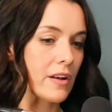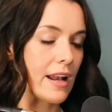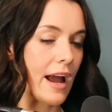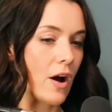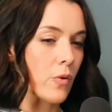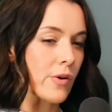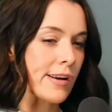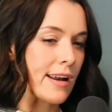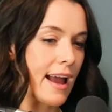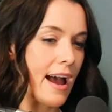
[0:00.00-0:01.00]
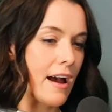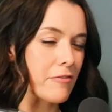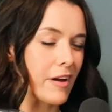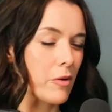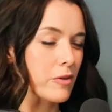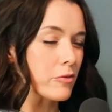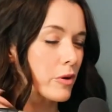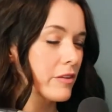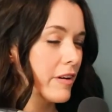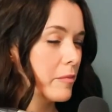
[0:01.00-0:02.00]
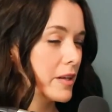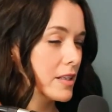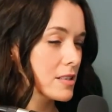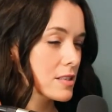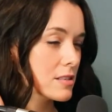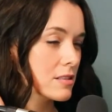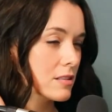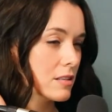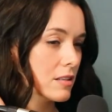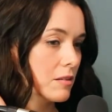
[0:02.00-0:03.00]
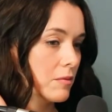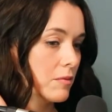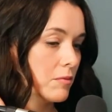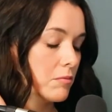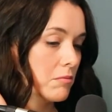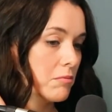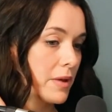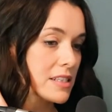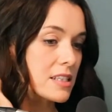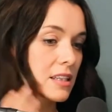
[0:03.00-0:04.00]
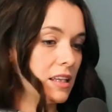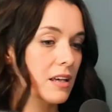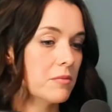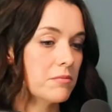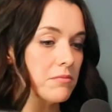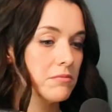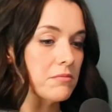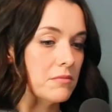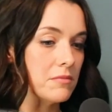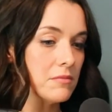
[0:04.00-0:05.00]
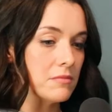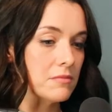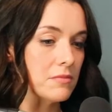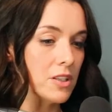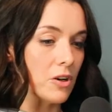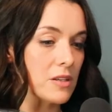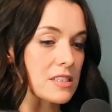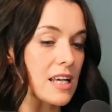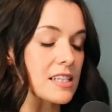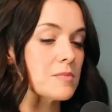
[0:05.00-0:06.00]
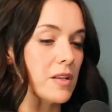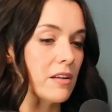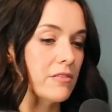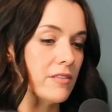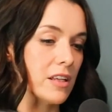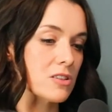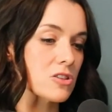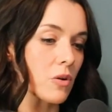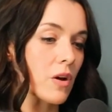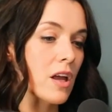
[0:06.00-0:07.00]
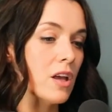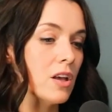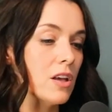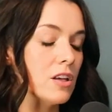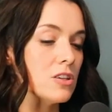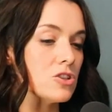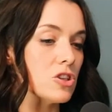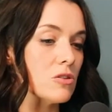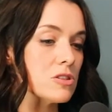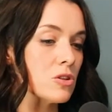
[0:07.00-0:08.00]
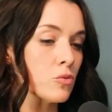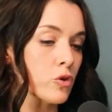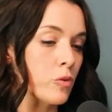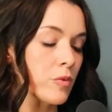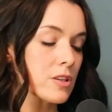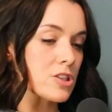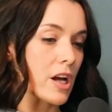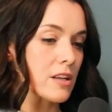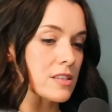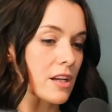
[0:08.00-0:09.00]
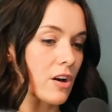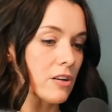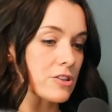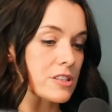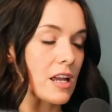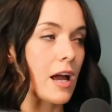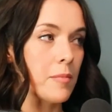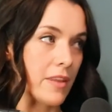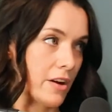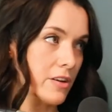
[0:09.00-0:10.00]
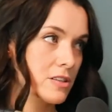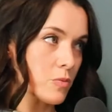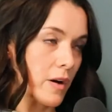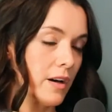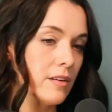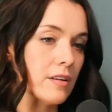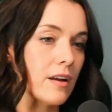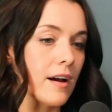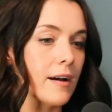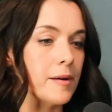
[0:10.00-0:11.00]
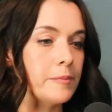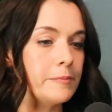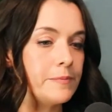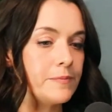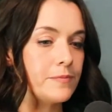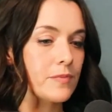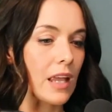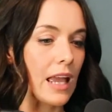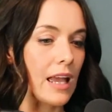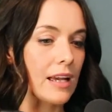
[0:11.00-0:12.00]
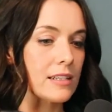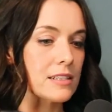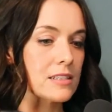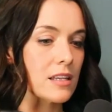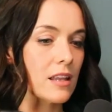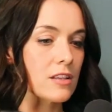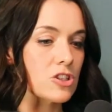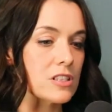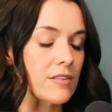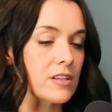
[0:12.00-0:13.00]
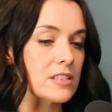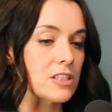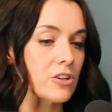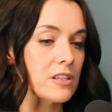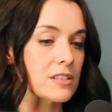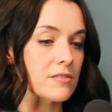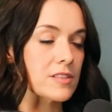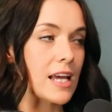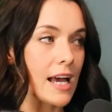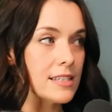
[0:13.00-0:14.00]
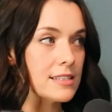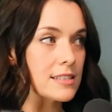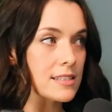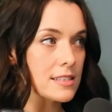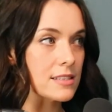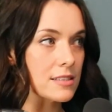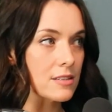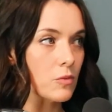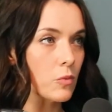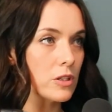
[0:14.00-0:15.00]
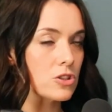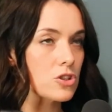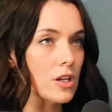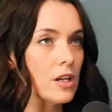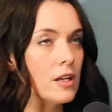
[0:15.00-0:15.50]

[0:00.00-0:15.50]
an hour and a half, hour and 45 minutes, basically a, assessment of Vivian. So she goes in a room with a child psychologist. I'm there as well. And she's given a series of tests, which